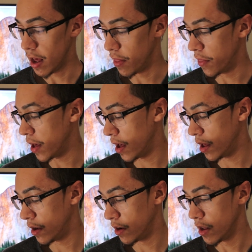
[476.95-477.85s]
And
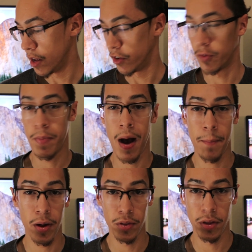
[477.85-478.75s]
then just
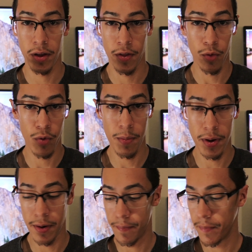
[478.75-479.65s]
pop out the, the
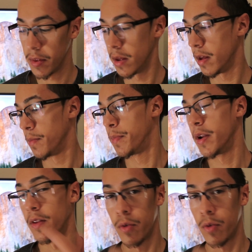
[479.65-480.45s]
ribbon, put in